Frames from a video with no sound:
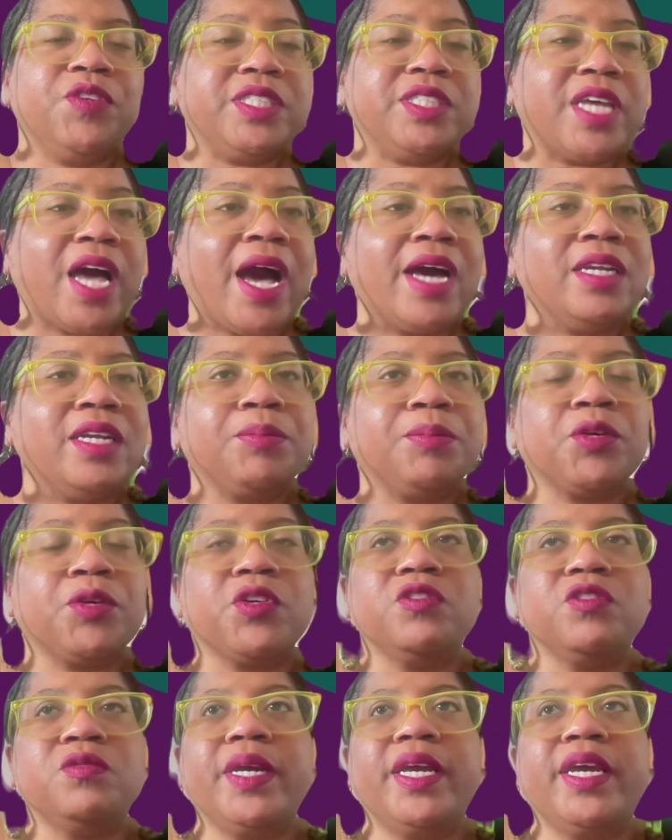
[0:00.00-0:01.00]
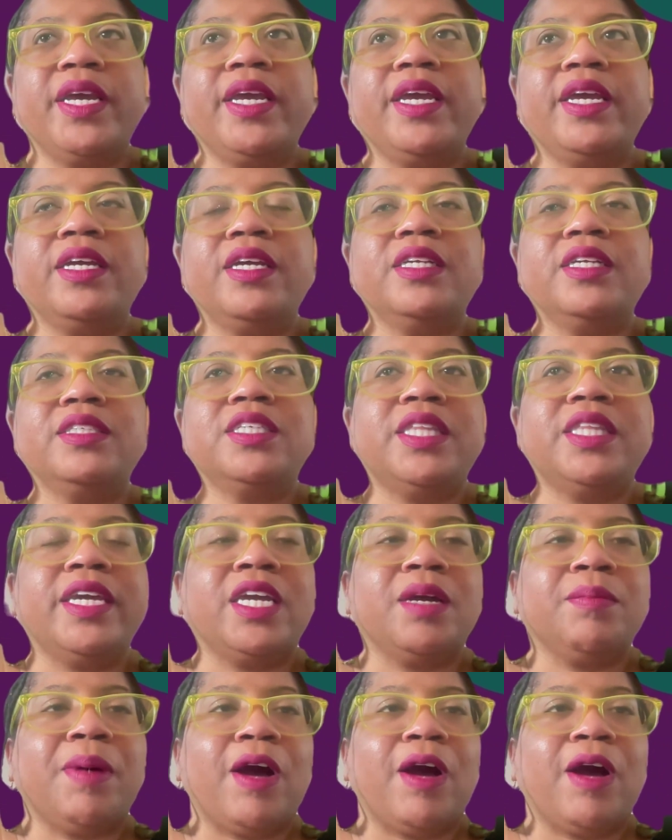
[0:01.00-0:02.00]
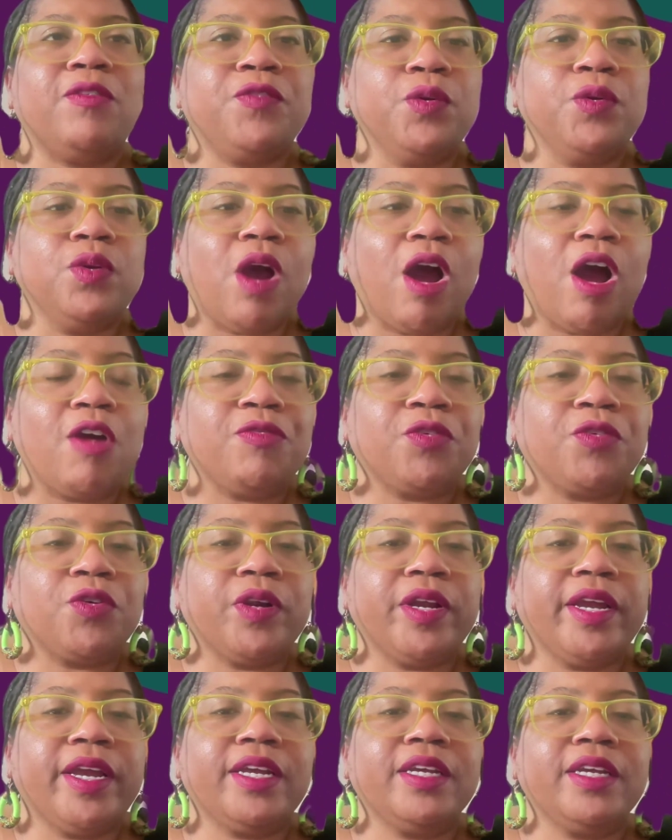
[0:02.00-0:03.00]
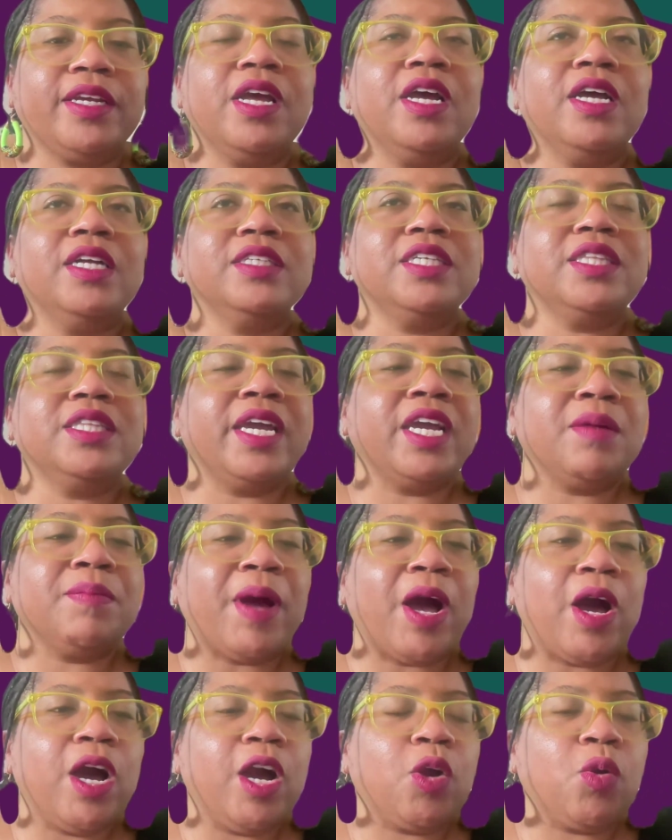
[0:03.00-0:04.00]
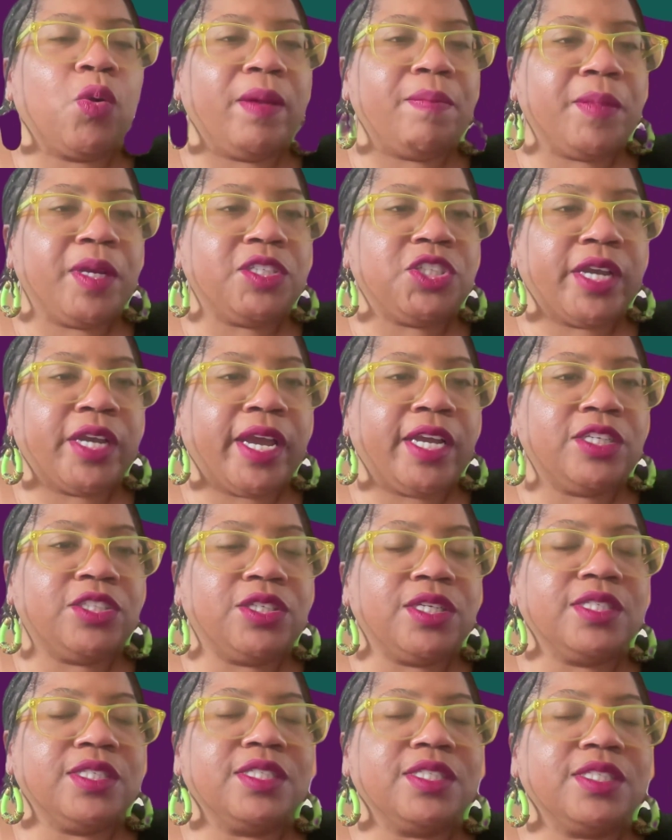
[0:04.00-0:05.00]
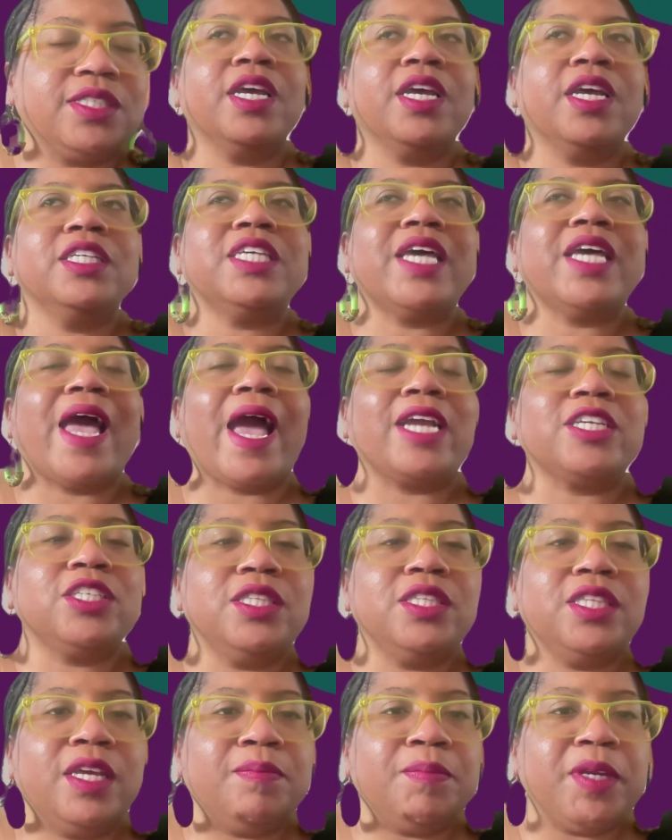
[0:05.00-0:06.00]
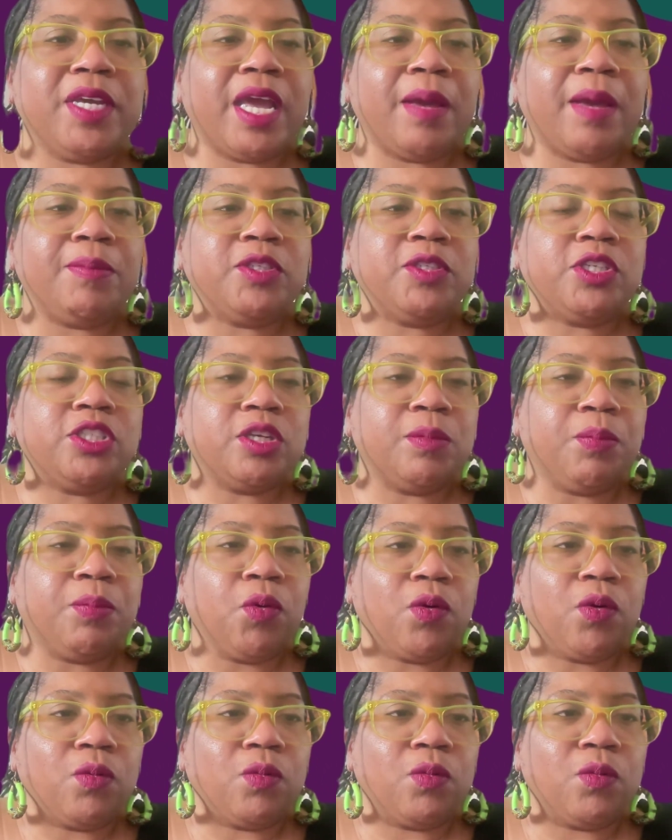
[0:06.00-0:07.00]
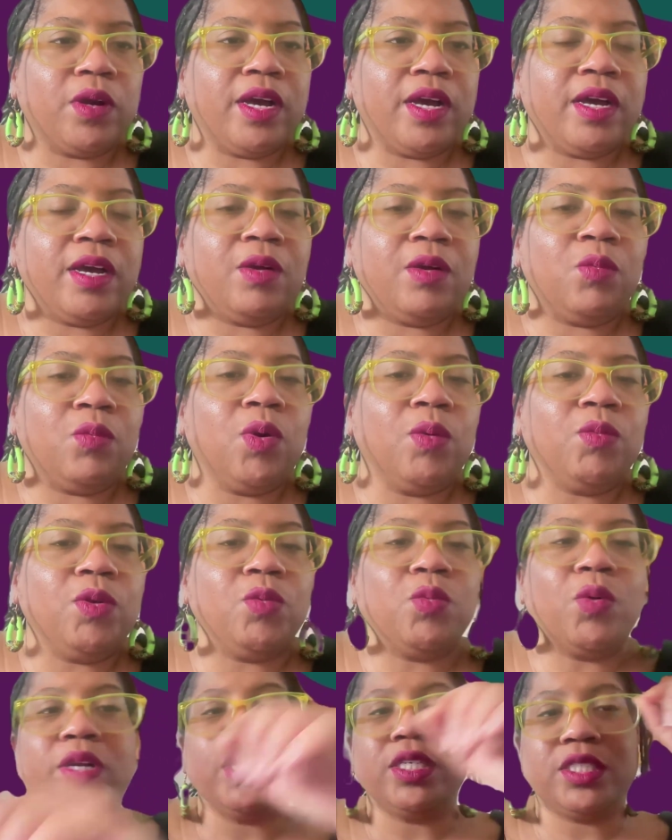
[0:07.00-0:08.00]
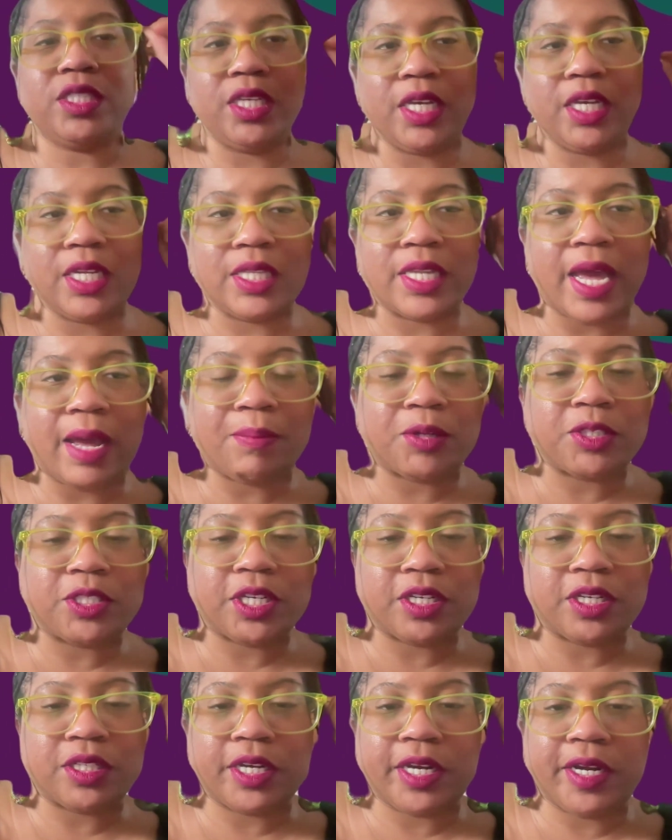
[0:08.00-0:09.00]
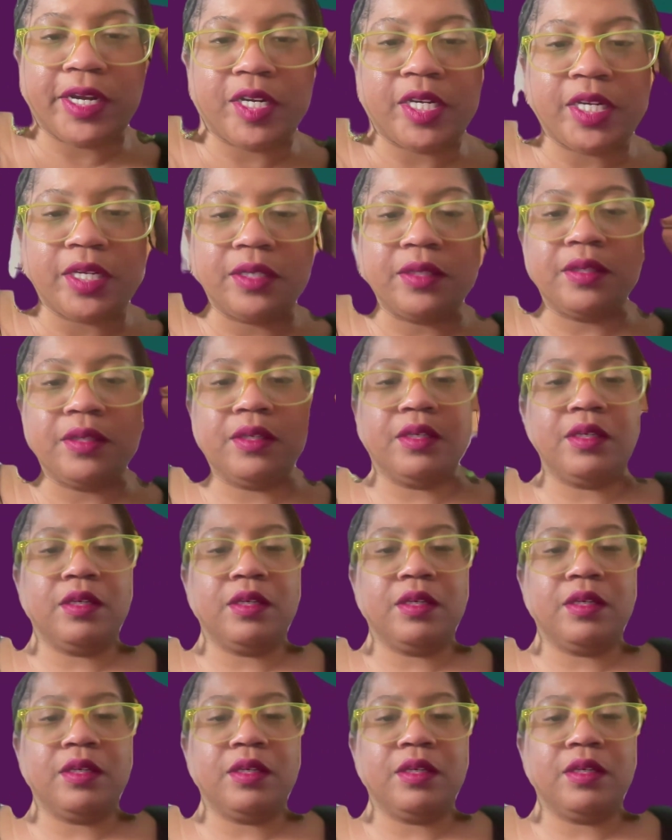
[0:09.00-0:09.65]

facade improvement, to think about food offering, to think about equipment changes, to actually then be able to support what we want to see in that particular area.